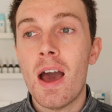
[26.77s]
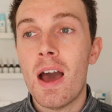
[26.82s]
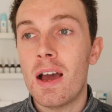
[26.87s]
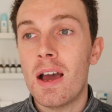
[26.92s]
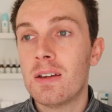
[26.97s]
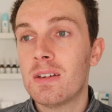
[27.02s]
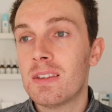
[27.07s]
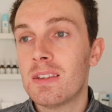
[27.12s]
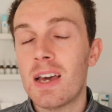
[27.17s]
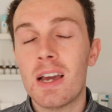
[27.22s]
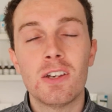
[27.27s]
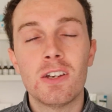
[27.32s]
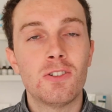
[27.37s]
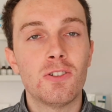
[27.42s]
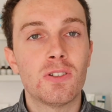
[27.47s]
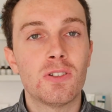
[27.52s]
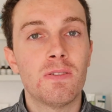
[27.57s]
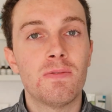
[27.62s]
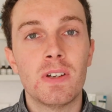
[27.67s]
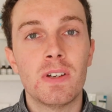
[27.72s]
and that is
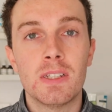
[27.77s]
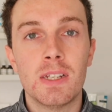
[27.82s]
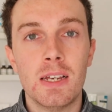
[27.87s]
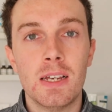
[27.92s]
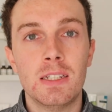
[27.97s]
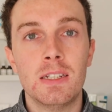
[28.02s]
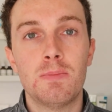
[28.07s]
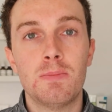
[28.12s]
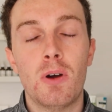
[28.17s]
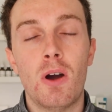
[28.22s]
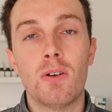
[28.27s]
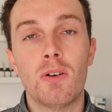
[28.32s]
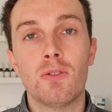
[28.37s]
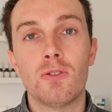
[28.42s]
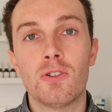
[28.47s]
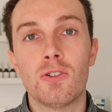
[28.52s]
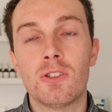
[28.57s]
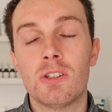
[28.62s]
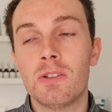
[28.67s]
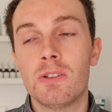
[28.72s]
just a fantastic
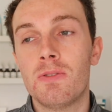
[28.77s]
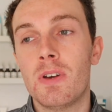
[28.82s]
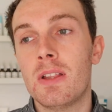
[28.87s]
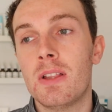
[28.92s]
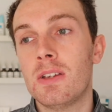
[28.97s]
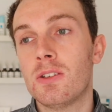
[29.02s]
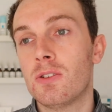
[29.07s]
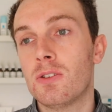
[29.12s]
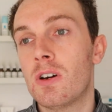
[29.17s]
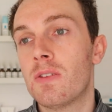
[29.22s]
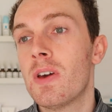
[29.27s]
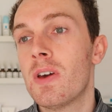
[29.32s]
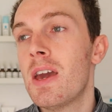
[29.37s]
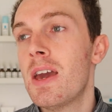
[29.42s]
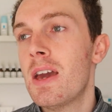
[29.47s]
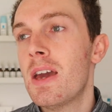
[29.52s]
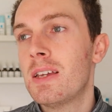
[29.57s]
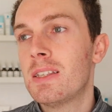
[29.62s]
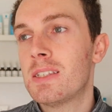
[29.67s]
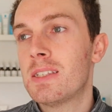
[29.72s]
product just to really sort of
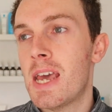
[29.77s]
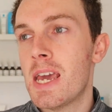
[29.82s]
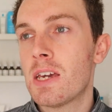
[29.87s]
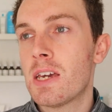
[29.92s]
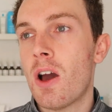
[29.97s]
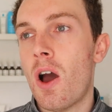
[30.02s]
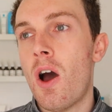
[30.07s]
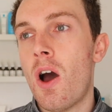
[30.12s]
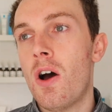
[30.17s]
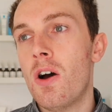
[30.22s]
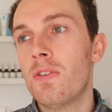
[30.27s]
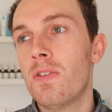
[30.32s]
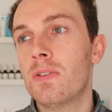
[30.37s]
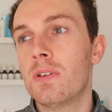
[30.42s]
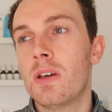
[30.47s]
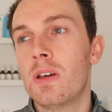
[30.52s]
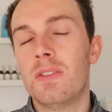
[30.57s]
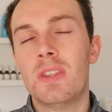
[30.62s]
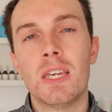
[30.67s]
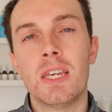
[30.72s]
take off
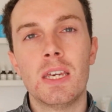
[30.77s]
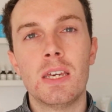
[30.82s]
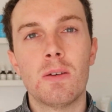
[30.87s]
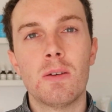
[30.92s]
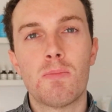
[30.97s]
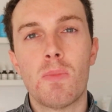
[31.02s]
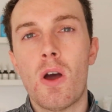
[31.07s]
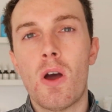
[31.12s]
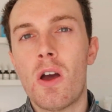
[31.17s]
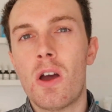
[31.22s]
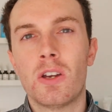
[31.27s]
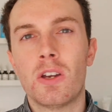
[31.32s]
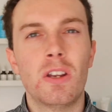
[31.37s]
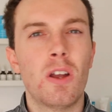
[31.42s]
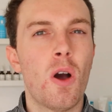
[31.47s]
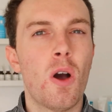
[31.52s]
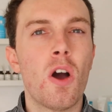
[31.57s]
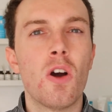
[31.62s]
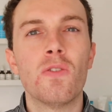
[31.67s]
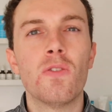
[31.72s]
the, you
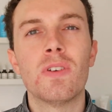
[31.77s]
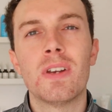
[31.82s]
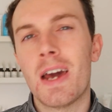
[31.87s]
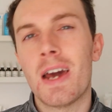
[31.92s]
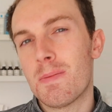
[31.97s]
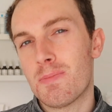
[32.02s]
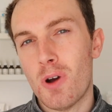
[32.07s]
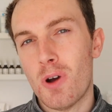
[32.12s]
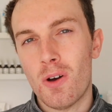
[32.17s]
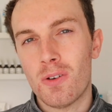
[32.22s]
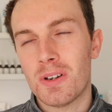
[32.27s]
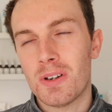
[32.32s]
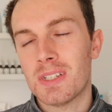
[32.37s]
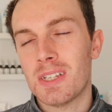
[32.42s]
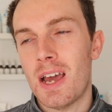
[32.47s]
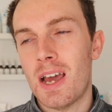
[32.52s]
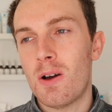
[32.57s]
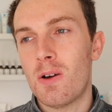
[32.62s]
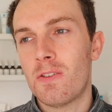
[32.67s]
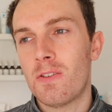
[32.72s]
know, overnight products
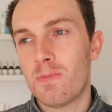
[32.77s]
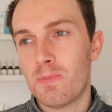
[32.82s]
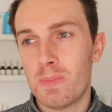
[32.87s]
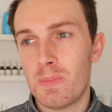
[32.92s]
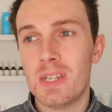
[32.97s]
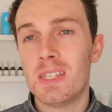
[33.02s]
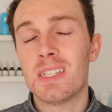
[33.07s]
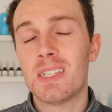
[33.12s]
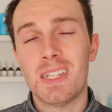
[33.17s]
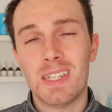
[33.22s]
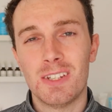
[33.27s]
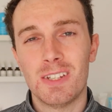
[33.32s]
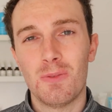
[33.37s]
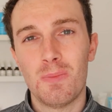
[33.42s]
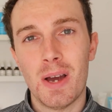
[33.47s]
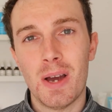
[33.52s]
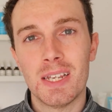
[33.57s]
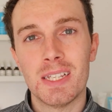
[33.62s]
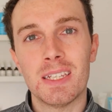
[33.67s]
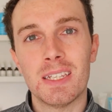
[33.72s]
that I've been sitting
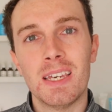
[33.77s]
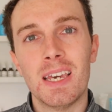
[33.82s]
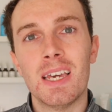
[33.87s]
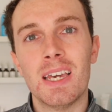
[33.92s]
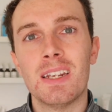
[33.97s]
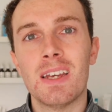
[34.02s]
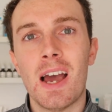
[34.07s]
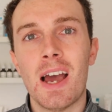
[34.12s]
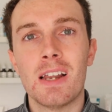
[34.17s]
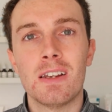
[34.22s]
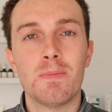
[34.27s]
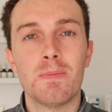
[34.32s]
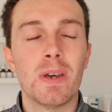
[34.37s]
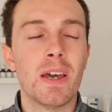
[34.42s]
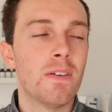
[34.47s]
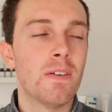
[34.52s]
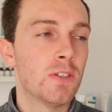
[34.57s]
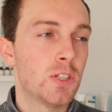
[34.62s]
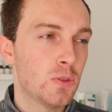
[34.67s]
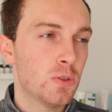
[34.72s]
on my skin, and a
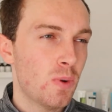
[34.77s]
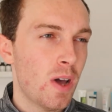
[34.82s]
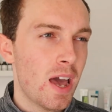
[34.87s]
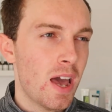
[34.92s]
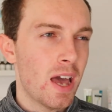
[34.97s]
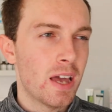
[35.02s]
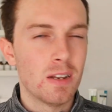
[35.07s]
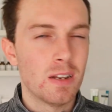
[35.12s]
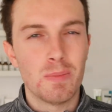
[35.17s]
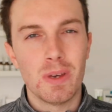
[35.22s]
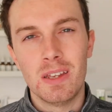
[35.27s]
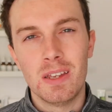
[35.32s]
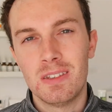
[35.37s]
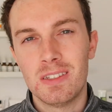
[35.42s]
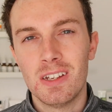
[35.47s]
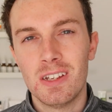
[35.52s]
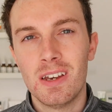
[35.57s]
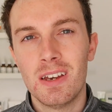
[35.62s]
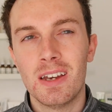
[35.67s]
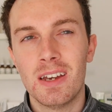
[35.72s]
bit of sweat and a bit of
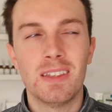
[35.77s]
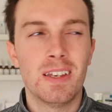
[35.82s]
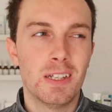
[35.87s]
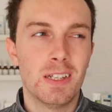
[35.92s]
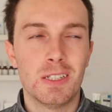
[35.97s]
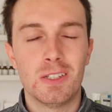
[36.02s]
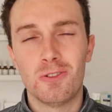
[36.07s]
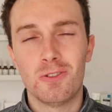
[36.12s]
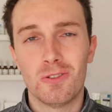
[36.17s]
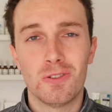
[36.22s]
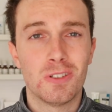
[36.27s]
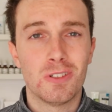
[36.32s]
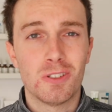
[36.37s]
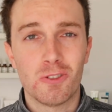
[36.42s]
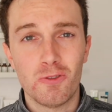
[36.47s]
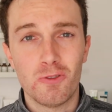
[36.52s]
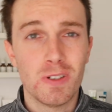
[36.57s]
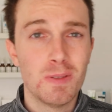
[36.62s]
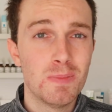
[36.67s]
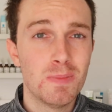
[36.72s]
dirt, and that's just
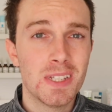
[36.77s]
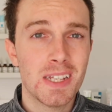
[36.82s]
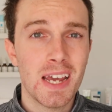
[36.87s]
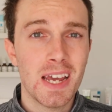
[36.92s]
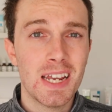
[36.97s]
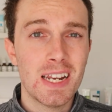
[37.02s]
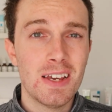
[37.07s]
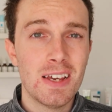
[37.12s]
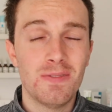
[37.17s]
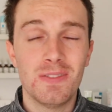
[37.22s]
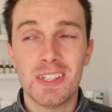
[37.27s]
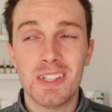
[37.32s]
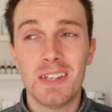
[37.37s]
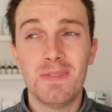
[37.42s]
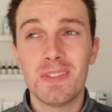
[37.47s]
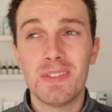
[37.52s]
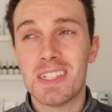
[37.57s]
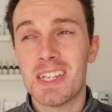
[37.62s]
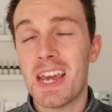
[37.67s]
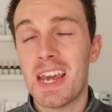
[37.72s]
grim saying
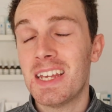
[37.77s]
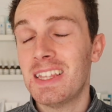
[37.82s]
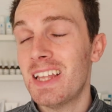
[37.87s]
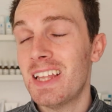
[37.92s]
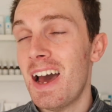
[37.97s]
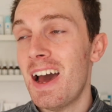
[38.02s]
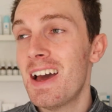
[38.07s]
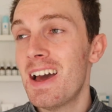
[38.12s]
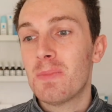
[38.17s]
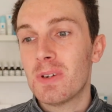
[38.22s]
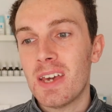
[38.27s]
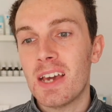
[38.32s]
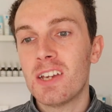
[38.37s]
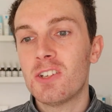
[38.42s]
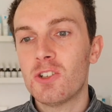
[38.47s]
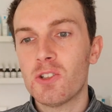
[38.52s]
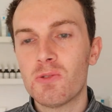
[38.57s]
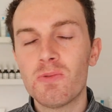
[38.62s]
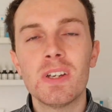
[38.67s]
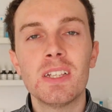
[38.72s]
that. But yeah,
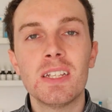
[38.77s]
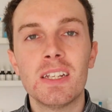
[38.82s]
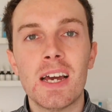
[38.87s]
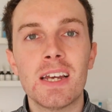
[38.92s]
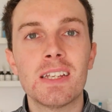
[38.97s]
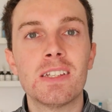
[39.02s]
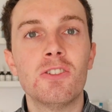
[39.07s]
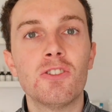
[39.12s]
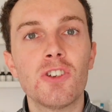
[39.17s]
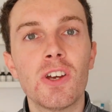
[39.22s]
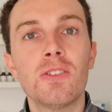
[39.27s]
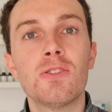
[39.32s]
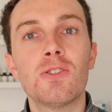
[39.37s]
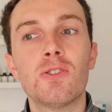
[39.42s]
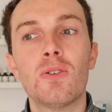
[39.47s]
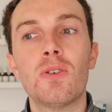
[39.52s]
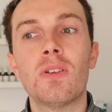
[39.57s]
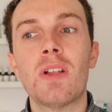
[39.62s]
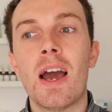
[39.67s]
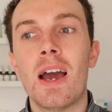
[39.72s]
it's just really nice and
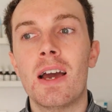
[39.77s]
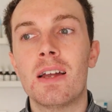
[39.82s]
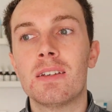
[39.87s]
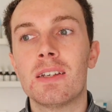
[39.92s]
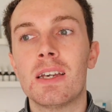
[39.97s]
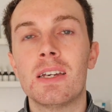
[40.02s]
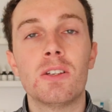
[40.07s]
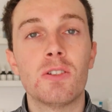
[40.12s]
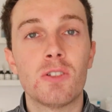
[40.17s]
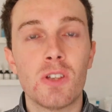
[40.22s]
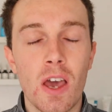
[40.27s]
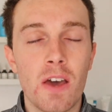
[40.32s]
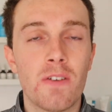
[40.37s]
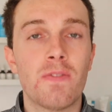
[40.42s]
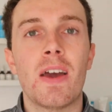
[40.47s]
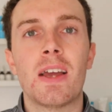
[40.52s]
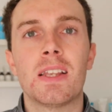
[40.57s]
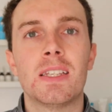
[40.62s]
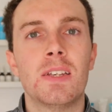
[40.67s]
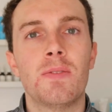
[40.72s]
gentle, and it's
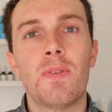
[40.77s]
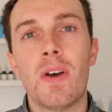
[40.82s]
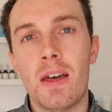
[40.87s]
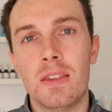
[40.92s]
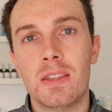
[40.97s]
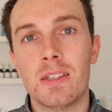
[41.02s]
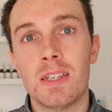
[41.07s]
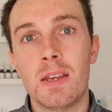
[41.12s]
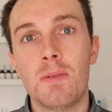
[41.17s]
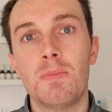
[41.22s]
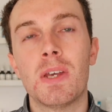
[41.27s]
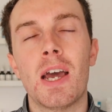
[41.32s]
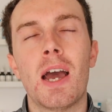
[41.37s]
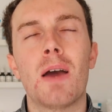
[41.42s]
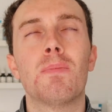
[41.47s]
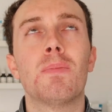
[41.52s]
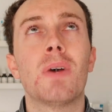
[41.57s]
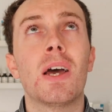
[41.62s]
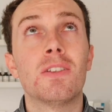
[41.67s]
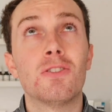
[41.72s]
effective at the same
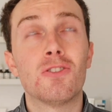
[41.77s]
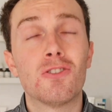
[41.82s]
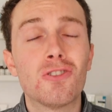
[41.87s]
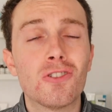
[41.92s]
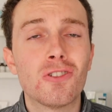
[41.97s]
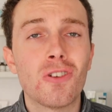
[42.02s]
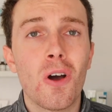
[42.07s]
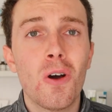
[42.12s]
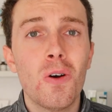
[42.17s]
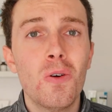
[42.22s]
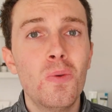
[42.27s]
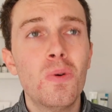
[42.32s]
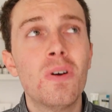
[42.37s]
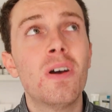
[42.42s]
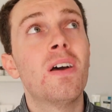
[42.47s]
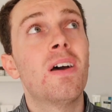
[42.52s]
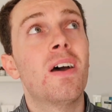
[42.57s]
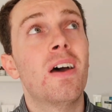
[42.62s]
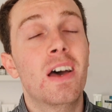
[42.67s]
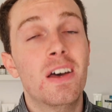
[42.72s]
time, and so
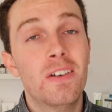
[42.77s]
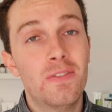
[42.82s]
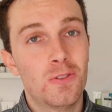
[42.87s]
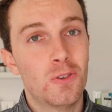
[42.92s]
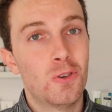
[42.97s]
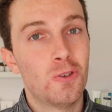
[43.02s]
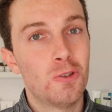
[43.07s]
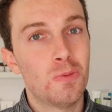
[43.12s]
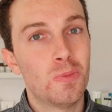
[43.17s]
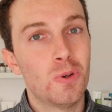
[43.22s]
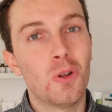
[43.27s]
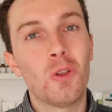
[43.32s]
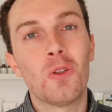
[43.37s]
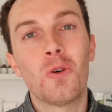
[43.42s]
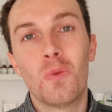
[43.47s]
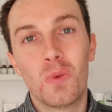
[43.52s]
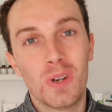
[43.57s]
affordable.